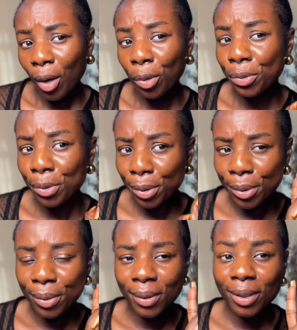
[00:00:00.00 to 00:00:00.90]

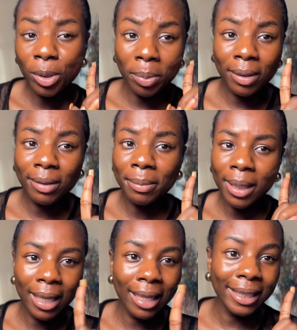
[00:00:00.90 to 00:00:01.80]
Although topic cream
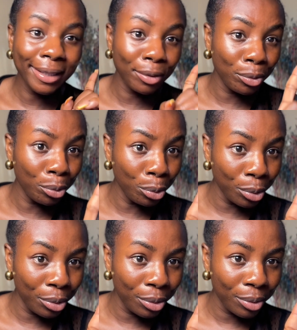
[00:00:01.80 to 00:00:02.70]
Mela is
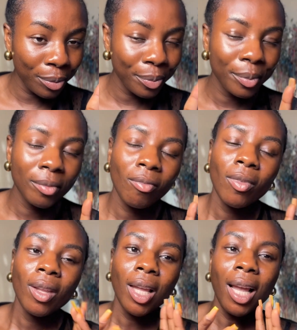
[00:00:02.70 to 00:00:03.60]
good
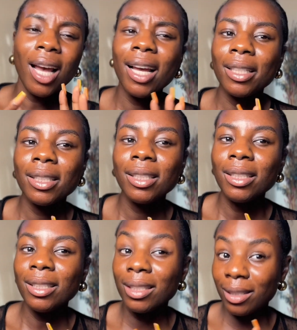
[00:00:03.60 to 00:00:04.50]
and
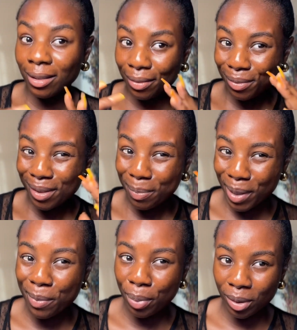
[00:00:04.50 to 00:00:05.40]
it's a
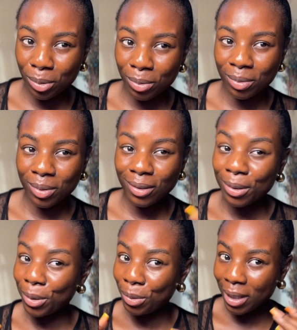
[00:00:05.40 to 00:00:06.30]
big bottle, so
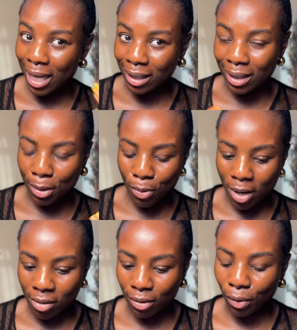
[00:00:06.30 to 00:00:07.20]
it will last a
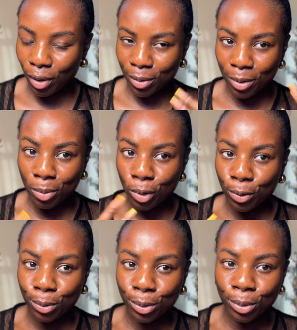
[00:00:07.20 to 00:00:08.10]
while. If you're someone
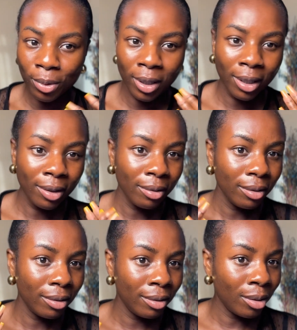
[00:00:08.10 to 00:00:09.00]
who
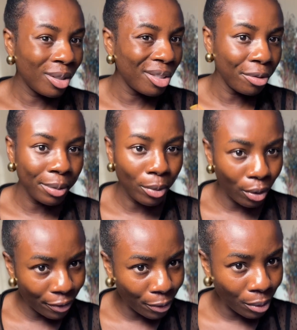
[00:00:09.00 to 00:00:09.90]
doesn't cream
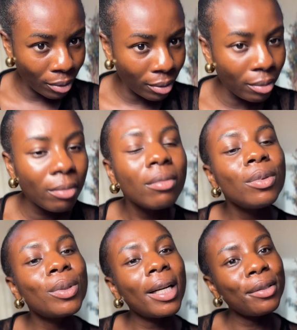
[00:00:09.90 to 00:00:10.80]
often,
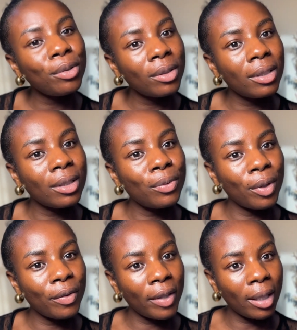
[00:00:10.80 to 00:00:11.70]
you can use this
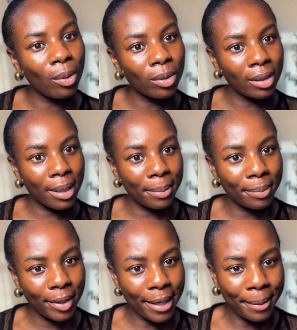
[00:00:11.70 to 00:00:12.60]
for a very long time.
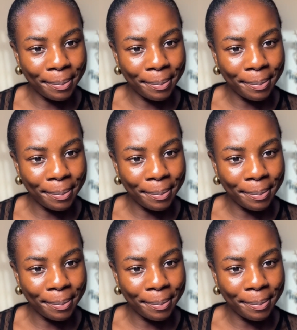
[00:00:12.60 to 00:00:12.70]
Yeah,